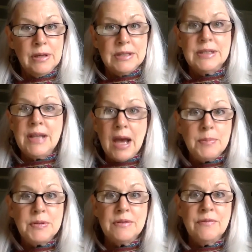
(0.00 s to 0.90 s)
It
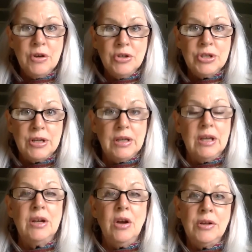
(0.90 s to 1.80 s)
stops functioning.
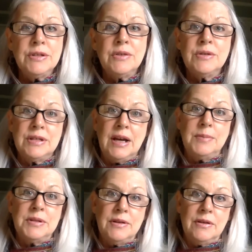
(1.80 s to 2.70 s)
It also
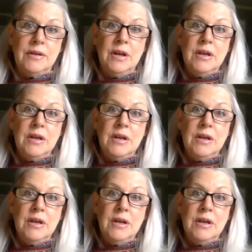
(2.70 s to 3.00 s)
stops the